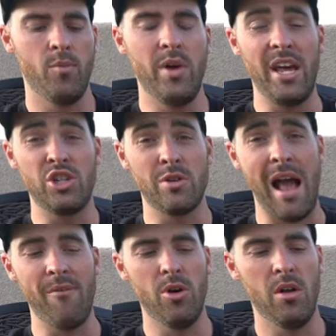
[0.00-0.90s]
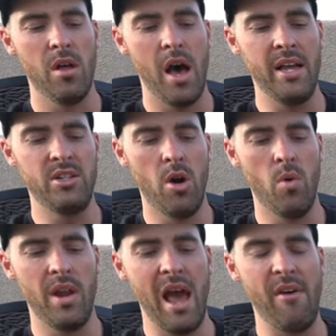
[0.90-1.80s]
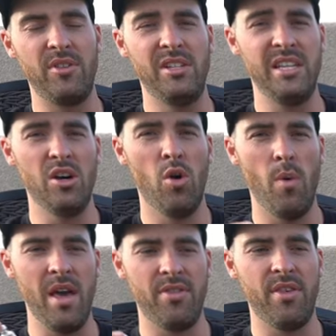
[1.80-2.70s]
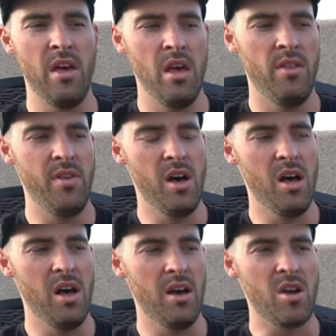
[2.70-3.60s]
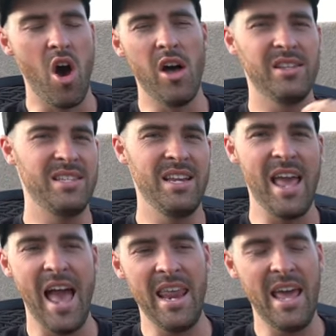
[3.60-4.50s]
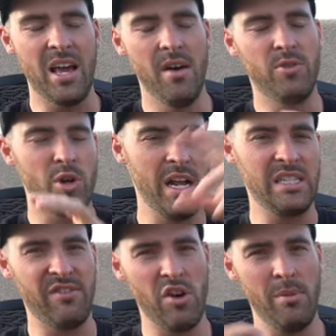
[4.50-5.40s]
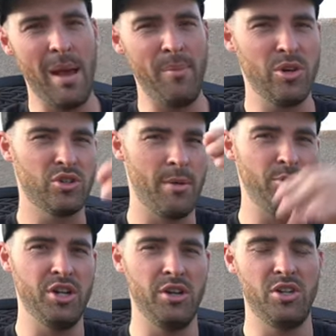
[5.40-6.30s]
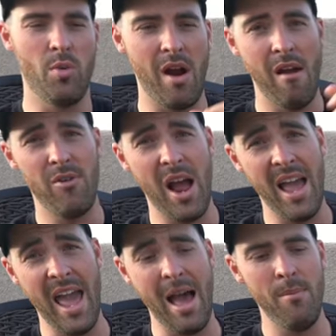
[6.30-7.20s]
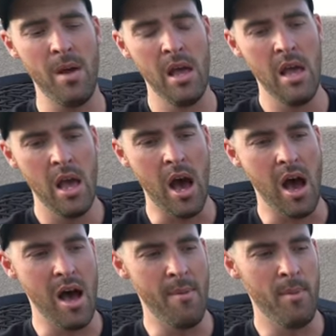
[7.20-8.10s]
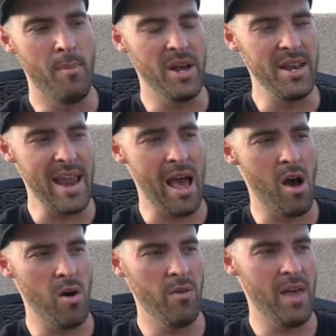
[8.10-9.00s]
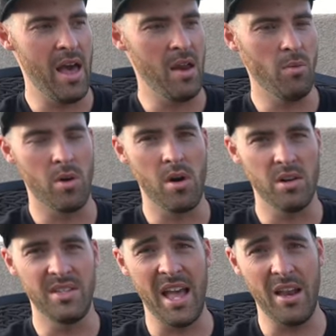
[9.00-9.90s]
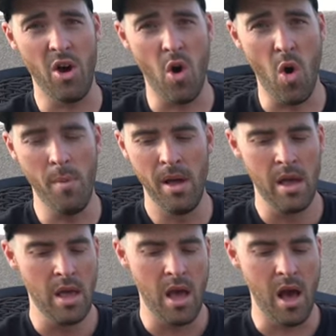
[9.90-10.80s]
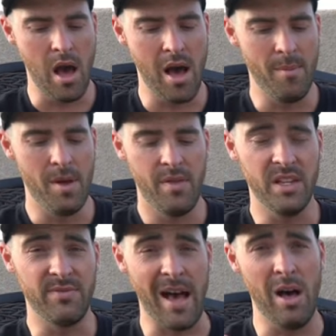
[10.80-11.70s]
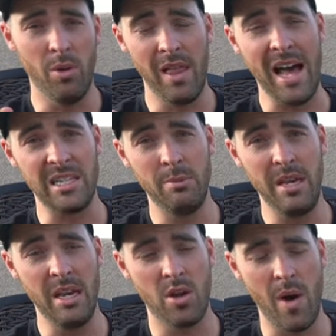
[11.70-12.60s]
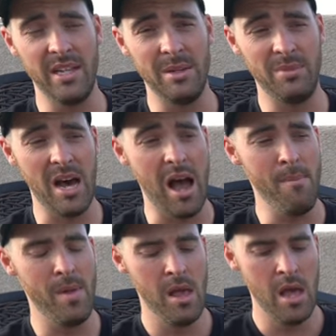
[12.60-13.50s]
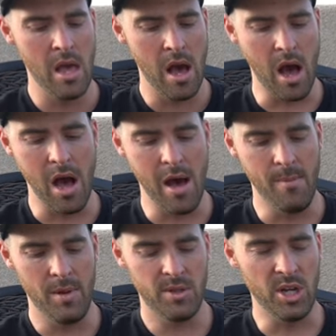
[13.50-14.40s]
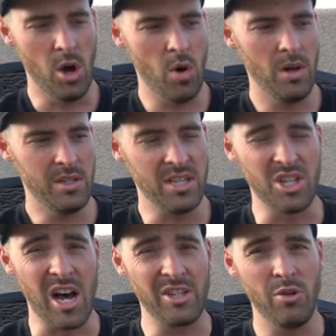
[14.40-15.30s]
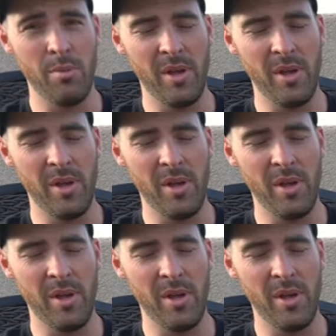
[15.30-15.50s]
when I travel, I don't want to have to deal with the constant headache of transferring my prescription to wherever I am. But now that we're stay at home, this vial will last me quite some time. So testosterone